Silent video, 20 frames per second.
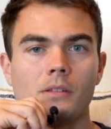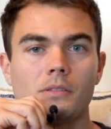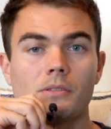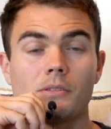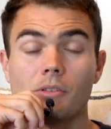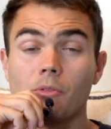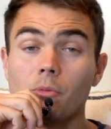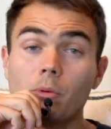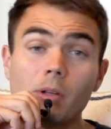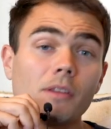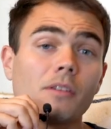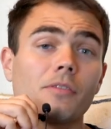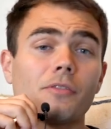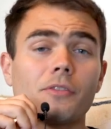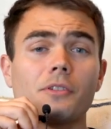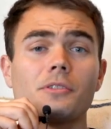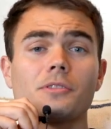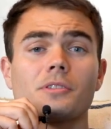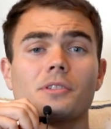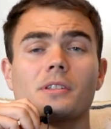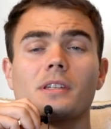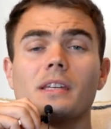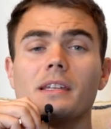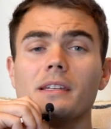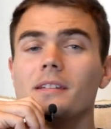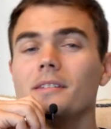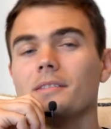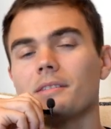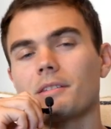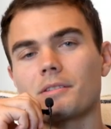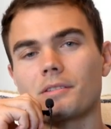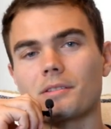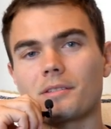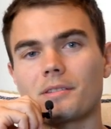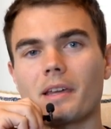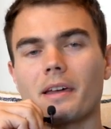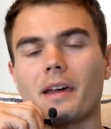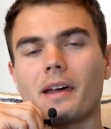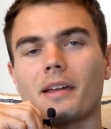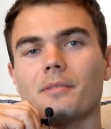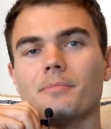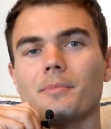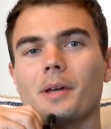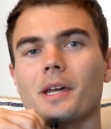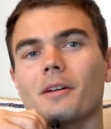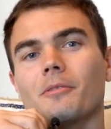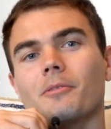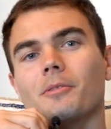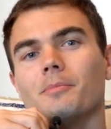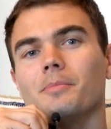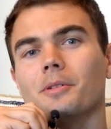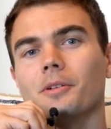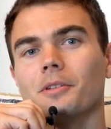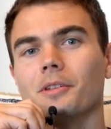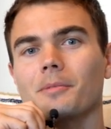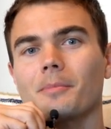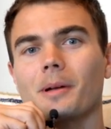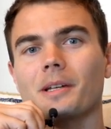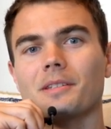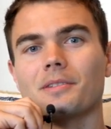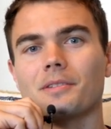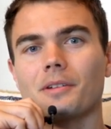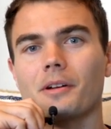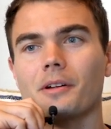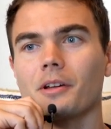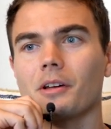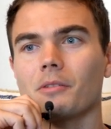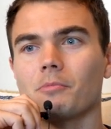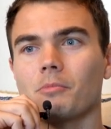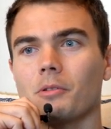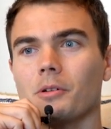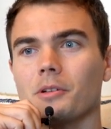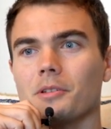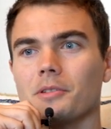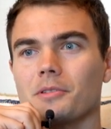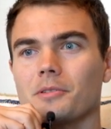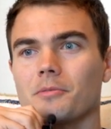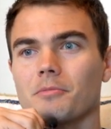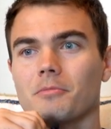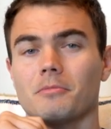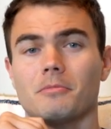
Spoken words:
So one of the first key decisions I had to make when building my startup was,